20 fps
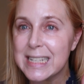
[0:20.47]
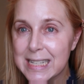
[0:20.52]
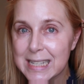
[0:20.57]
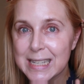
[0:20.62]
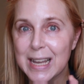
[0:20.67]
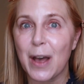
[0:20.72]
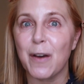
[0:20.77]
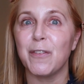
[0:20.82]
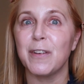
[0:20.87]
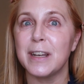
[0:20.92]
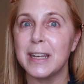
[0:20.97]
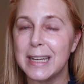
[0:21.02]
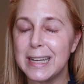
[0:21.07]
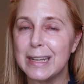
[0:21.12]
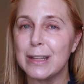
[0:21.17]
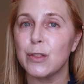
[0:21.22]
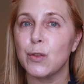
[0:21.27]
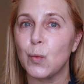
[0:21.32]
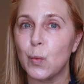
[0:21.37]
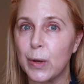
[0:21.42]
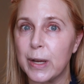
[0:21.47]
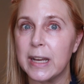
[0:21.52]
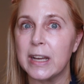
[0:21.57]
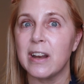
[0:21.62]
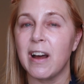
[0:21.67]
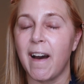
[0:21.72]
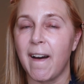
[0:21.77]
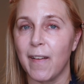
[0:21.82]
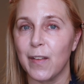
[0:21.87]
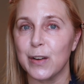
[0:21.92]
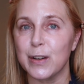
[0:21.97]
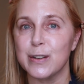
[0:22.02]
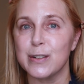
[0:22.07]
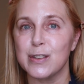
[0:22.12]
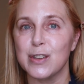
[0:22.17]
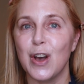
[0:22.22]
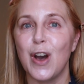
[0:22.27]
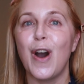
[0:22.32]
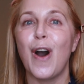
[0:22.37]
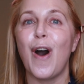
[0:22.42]

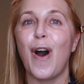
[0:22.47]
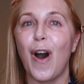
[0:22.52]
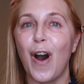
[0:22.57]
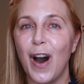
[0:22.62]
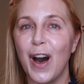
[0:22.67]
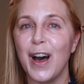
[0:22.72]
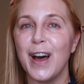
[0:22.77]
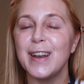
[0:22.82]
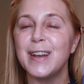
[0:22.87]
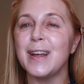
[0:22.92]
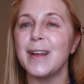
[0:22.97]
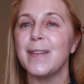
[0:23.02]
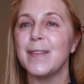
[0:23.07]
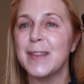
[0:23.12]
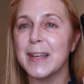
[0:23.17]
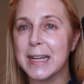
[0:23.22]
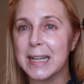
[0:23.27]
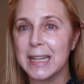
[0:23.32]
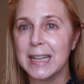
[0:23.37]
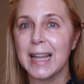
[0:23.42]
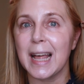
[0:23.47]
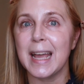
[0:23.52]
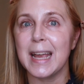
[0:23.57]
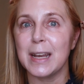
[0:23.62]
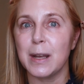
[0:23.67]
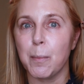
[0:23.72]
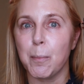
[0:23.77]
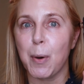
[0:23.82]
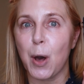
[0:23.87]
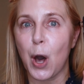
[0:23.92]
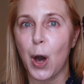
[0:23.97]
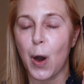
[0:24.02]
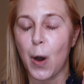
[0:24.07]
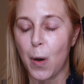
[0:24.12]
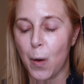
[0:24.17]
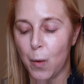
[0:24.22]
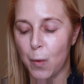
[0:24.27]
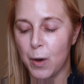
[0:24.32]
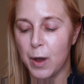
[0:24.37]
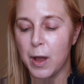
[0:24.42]
$73 on the
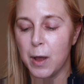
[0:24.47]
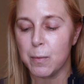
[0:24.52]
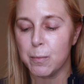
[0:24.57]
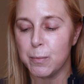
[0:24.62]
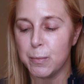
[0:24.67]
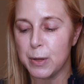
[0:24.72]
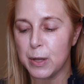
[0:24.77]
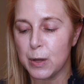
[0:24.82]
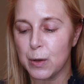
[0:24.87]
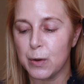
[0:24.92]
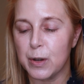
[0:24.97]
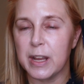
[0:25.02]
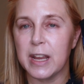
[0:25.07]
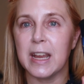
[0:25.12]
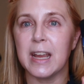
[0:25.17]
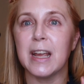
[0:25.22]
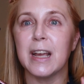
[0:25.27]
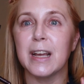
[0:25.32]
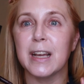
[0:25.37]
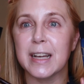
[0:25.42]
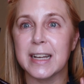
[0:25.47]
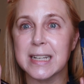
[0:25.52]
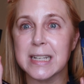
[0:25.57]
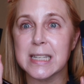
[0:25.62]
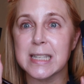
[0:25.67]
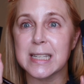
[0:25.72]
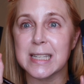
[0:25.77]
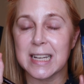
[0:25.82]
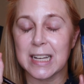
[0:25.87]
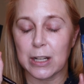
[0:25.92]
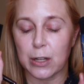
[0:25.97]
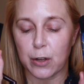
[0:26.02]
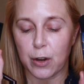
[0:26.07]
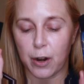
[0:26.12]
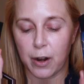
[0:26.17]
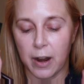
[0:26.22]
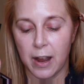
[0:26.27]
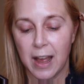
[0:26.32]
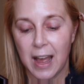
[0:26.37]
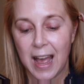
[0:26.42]
CLEDEPEAU Beauty
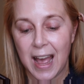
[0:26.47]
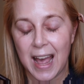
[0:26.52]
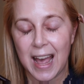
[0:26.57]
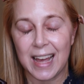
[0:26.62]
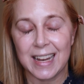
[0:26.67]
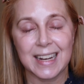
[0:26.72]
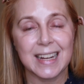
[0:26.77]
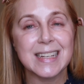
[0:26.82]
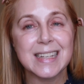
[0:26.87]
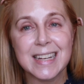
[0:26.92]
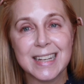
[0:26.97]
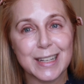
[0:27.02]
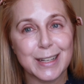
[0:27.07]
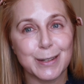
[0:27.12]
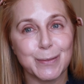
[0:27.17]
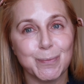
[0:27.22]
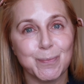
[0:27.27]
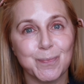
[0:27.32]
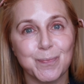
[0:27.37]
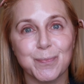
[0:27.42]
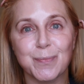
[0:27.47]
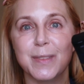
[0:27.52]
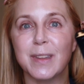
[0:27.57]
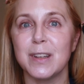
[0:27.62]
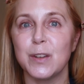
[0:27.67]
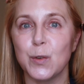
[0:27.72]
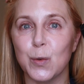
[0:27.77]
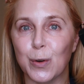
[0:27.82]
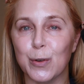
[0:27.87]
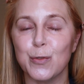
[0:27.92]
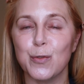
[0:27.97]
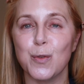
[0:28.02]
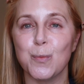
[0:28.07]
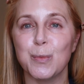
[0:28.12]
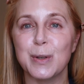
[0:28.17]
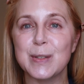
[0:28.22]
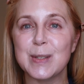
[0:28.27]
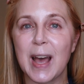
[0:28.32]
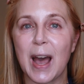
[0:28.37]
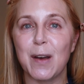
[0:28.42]
Concealer. And I did it. Nordstrom
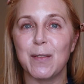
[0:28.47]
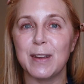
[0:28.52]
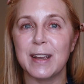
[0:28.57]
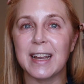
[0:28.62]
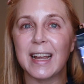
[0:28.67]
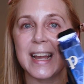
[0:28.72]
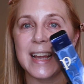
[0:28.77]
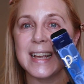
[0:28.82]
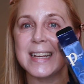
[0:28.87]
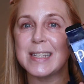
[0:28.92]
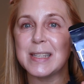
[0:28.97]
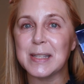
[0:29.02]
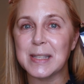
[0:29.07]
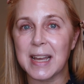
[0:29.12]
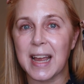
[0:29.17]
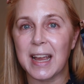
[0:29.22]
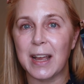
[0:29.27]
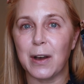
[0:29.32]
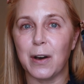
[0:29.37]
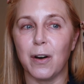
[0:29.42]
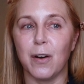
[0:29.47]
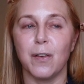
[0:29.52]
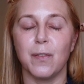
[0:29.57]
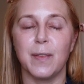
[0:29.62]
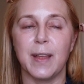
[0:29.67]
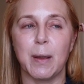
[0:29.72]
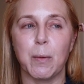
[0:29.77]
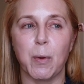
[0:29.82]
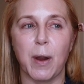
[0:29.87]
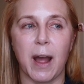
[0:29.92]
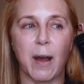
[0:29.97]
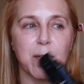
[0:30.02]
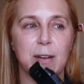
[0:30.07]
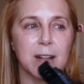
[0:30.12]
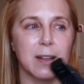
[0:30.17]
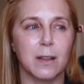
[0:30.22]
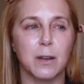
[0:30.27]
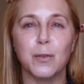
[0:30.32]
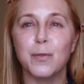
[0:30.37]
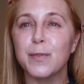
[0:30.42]
was having a sale. They were having
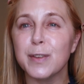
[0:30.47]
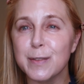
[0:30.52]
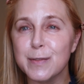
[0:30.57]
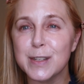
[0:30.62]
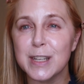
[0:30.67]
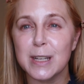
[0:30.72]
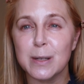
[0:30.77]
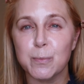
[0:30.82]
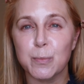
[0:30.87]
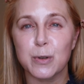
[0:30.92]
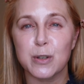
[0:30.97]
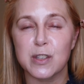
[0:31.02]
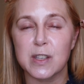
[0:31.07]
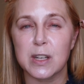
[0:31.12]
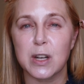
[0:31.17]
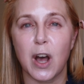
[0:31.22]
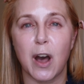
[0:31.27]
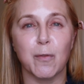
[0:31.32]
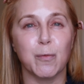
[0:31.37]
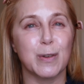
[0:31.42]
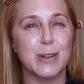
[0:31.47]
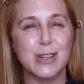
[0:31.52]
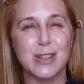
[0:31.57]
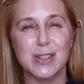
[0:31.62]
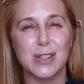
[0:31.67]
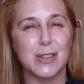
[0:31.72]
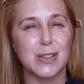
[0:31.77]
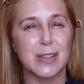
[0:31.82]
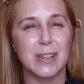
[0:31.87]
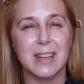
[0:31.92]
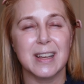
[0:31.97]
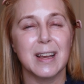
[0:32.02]
a little 15% off, which is,